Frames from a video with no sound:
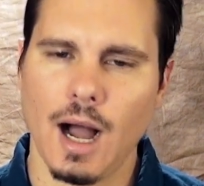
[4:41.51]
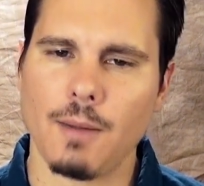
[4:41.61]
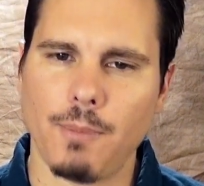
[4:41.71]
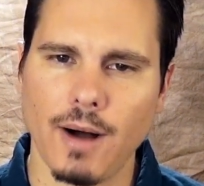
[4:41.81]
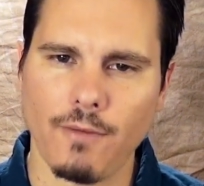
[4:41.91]

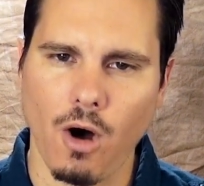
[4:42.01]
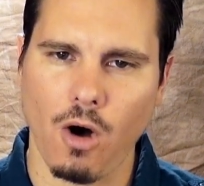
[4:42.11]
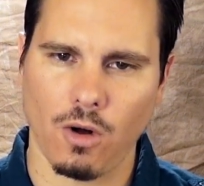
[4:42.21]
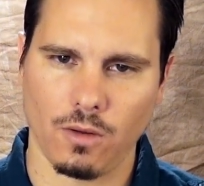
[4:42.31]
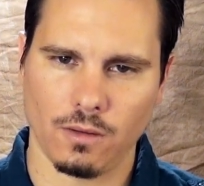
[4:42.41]
Above
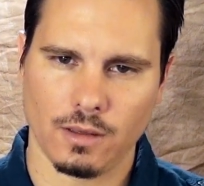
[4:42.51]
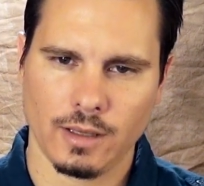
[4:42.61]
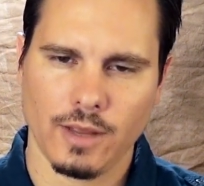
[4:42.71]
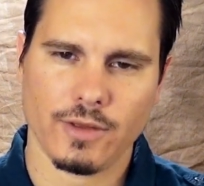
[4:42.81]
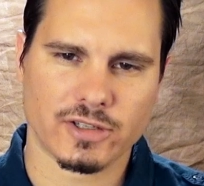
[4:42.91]
all,
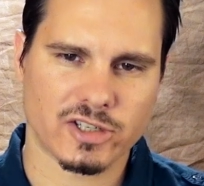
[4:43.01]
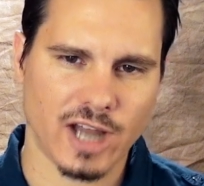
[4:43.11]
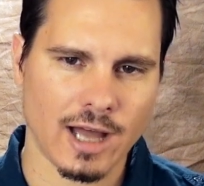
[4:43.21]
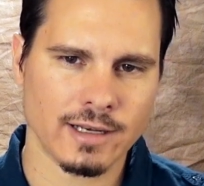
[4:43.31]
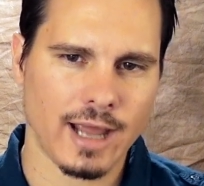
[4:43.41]
the
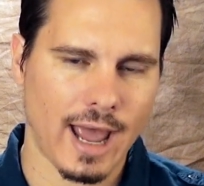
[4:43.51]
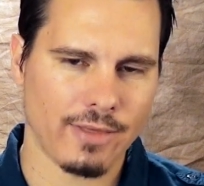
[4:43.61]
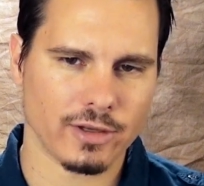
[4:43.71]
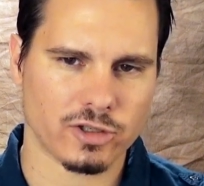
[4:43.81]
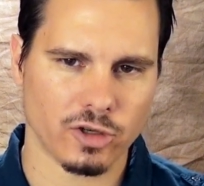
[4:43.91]
sun
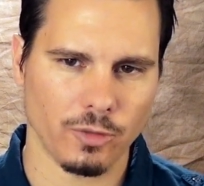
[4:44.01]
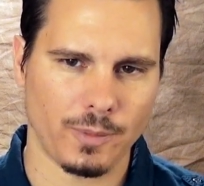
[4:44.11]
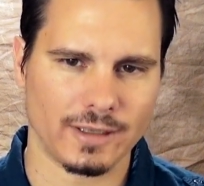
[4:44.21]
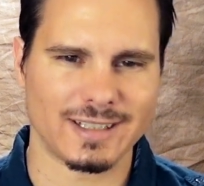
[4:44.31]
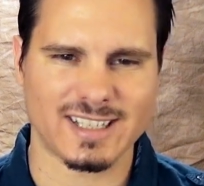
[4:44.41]
and the
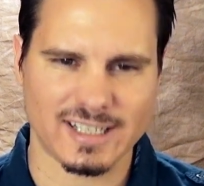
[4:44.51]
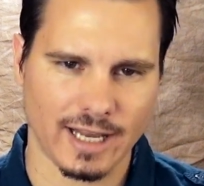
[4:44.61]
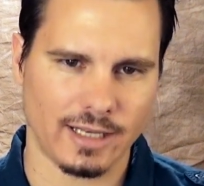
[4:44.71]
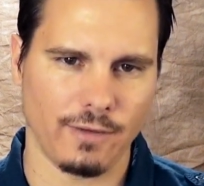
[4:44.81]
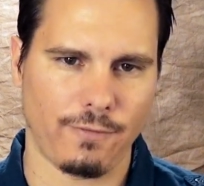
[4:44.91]
serpent
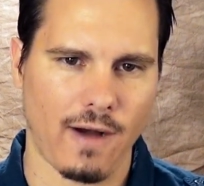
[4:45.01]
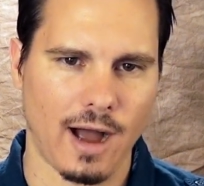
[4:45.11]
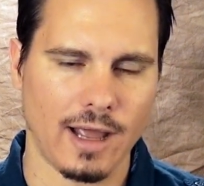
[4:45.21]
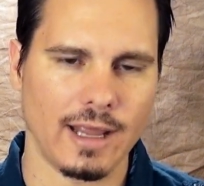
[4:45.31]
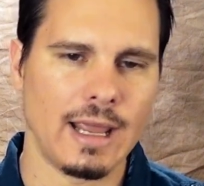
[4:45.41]

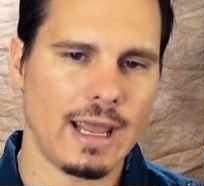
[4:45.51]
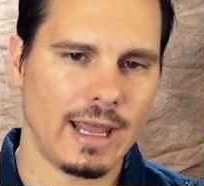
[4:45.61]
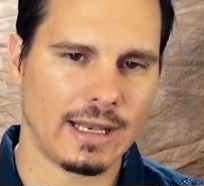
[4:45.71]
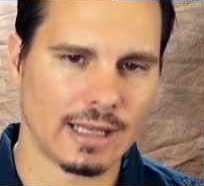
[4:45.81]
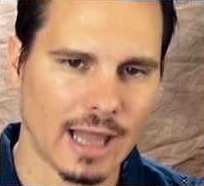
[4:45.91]
signify
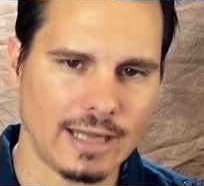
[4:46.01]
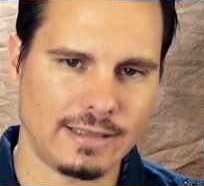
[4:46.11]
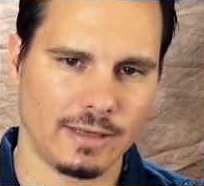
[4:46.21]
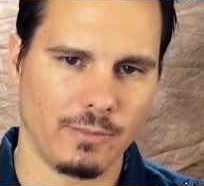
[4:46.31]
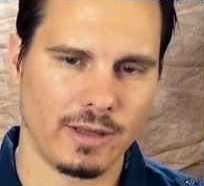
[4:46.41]

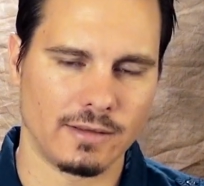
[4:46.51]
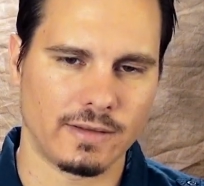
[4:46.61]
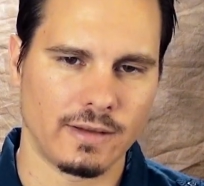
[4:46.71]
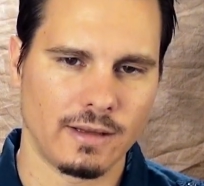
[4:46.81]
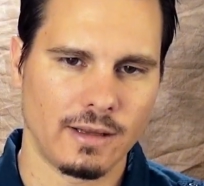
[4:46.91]

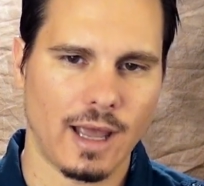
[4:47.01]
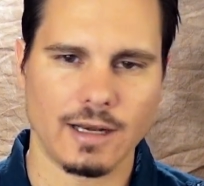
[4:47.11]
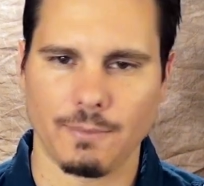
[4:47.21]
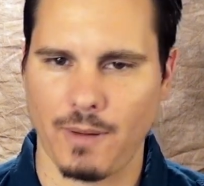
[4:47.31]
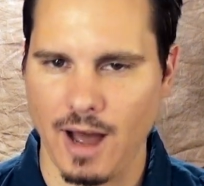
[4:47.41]
enlightenment
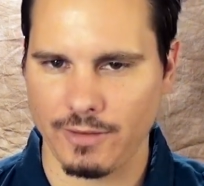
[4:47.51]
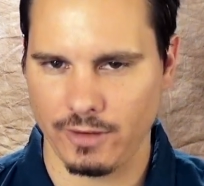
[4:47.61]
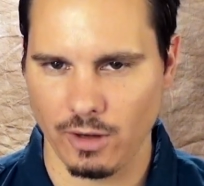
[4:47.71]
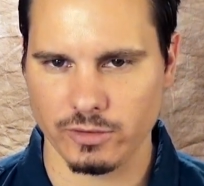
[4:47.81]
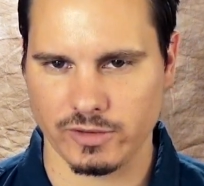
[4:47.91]
and
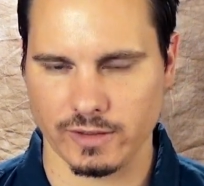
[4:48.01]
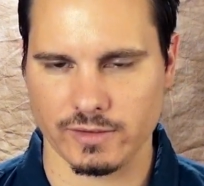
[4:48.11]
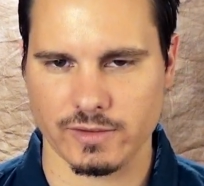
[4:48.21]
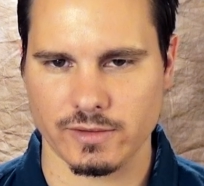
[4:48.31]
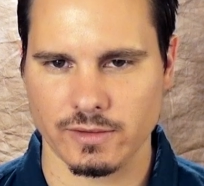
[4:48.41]

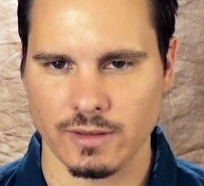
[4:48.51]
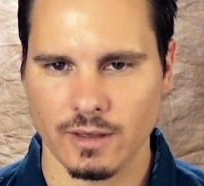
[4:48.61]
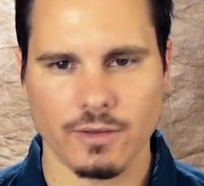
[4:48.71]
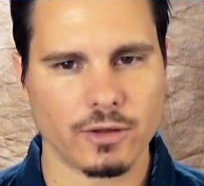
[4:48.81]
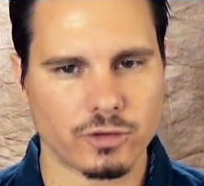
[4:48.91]
apotheosis,
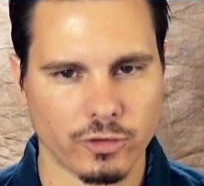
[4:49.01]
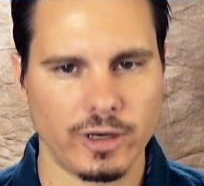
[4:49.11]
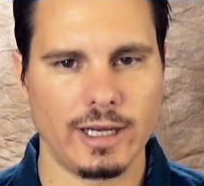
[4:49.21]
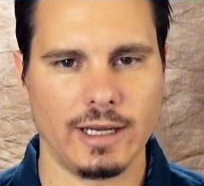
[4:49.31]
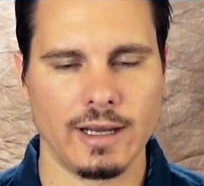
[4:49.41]
the
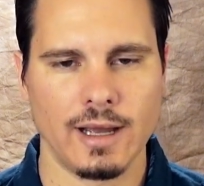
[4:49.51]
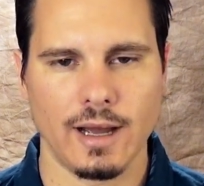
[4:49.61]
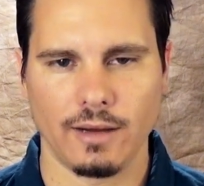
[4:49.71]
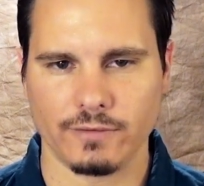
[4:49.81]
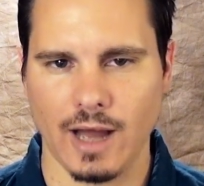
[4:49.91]
tree
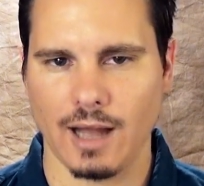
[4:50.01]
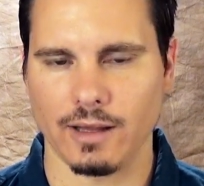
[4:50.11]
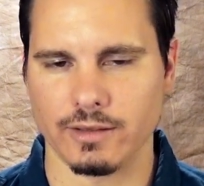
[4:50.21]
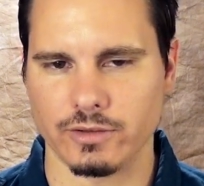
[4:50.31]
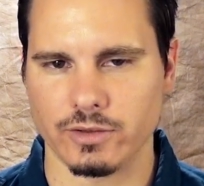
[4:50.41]
of
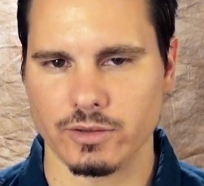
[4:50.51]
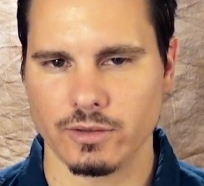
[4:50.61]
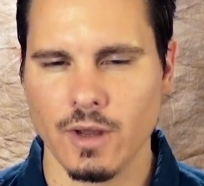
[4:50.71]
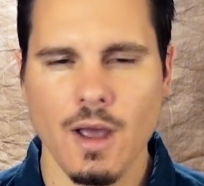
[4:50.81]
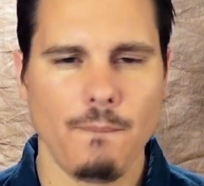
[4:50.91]
knowledge,
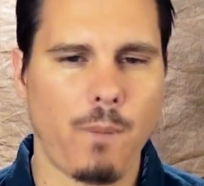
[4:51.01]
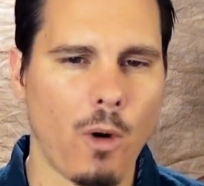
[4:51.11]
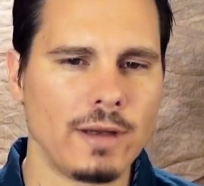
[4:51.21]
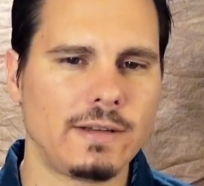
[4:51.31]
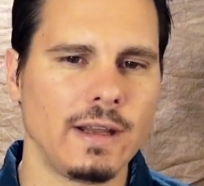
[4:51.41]

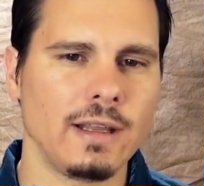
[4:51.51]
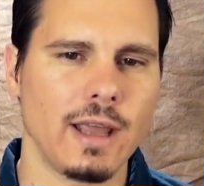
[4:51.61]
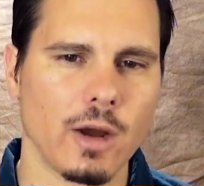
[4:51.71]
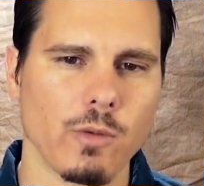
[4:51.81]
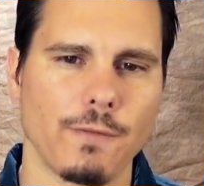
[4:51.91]
pointing
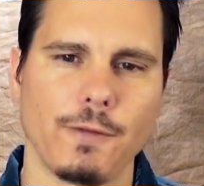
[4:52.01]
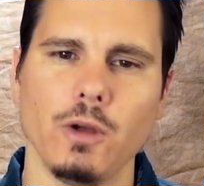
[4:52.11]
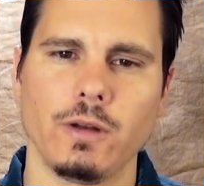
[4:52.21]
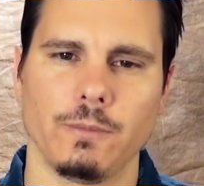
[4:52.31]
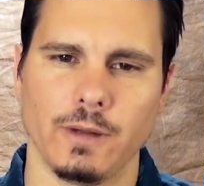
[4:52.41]

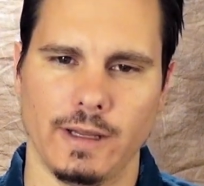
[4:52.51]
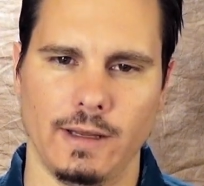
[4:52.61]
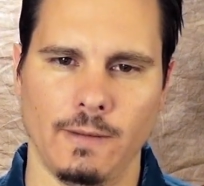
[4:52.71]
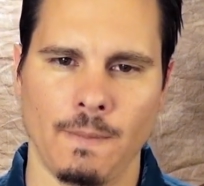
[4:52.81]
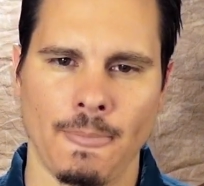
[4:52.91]

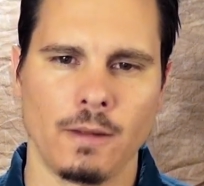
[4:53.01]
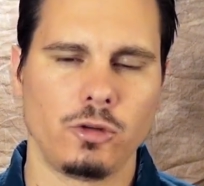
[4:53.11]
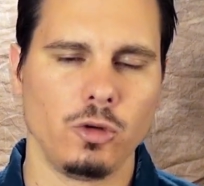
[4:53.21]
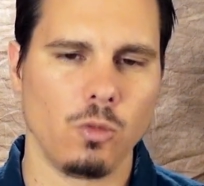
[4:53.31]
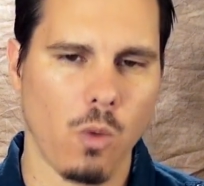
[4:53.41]
irrefutably
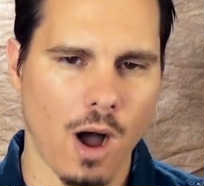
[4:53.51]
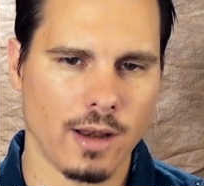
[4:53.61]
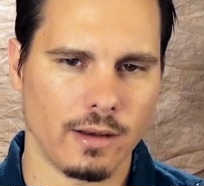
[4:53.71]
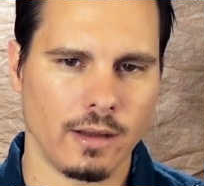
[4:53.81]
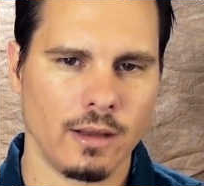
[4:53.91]
to
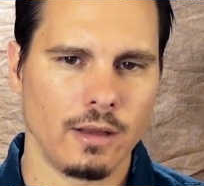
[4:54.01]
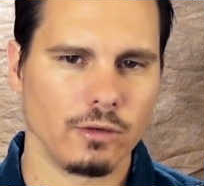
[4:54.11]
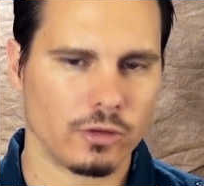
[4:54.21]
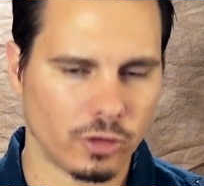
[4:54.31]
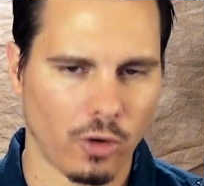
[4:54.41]
one
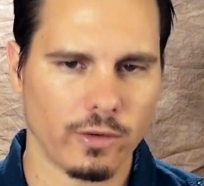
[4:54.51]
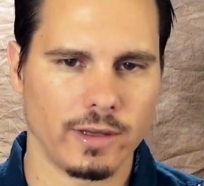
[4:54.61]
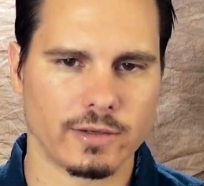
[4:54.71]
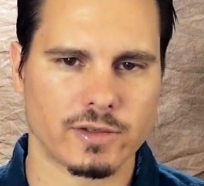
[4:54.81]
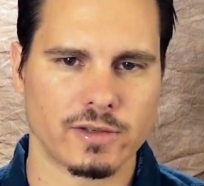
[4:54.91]

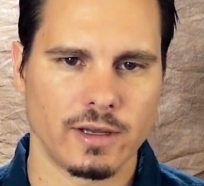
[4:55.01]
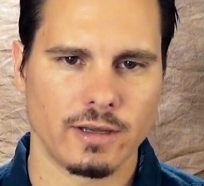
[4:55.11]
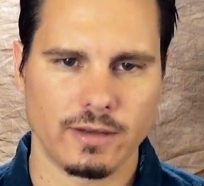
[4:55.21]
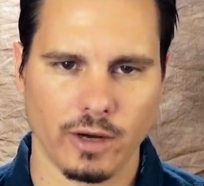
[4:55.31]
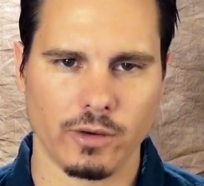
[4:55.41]
notorious
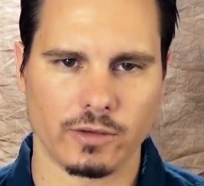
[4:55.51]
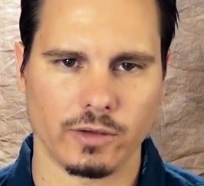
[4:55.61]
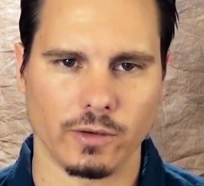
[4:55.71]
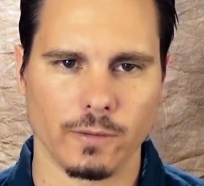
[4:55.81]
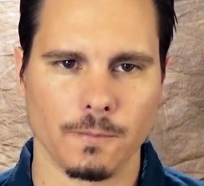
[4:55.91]

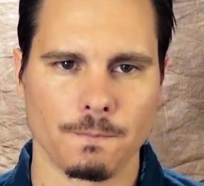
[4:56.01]
character.